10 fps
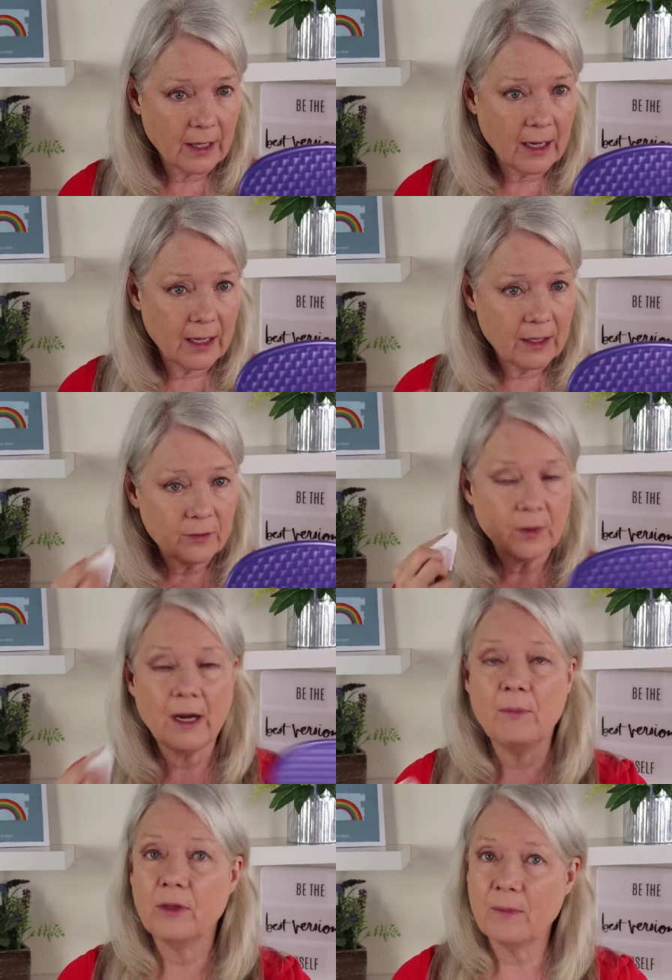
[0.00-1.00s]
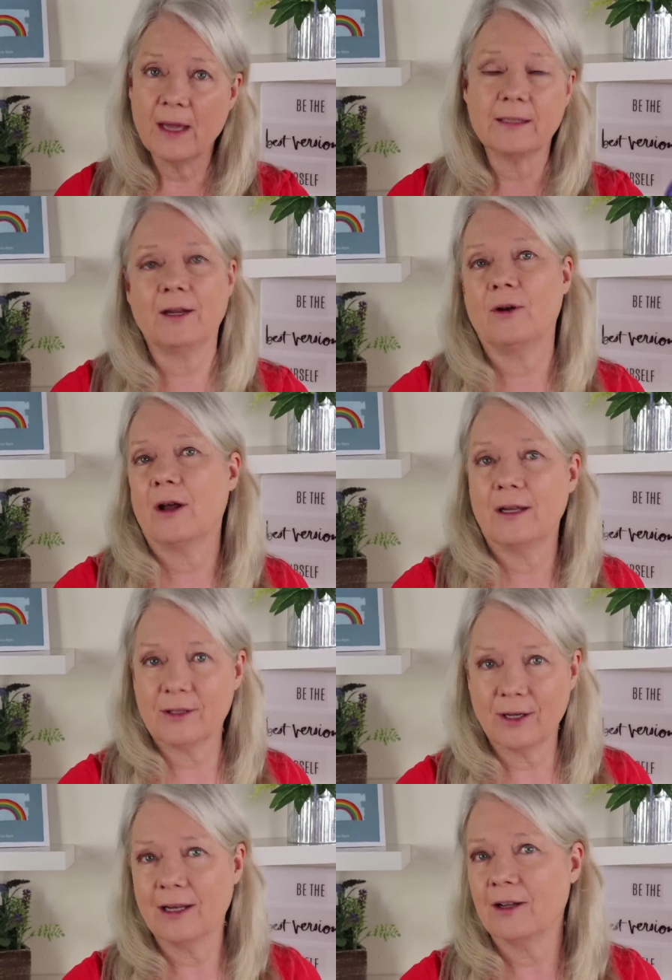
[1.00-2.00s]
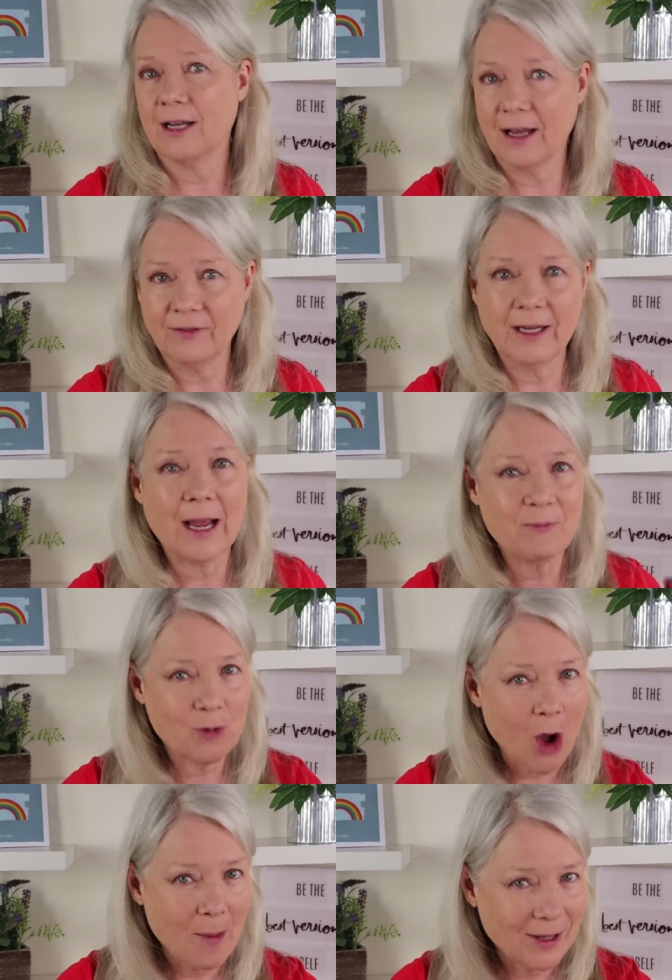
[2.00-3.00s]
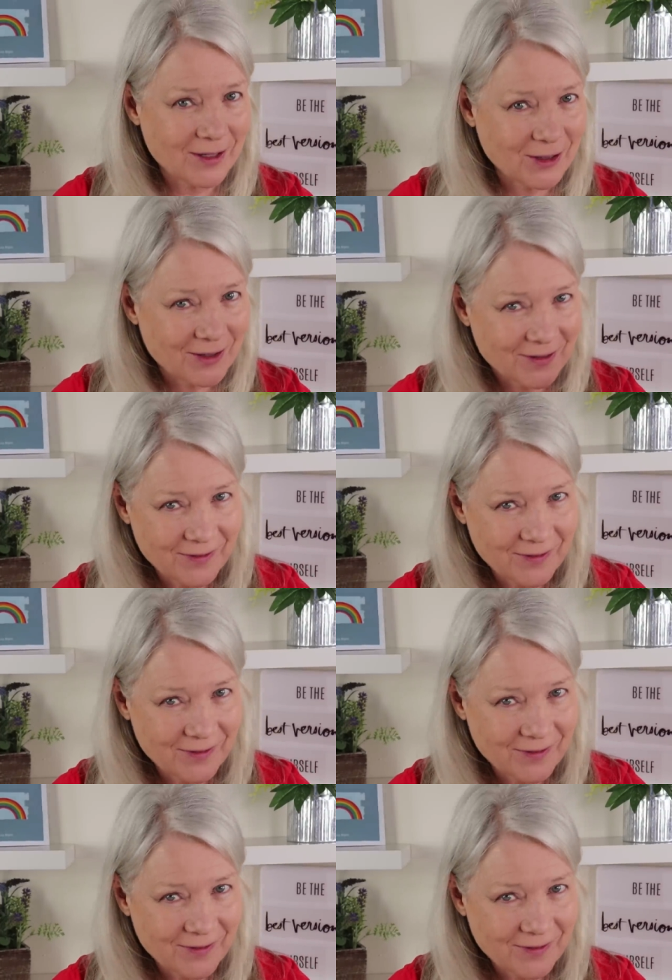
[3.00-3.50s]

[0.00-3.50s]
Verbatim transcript: And when I put the mascara on, it's going to look lovely, I promise.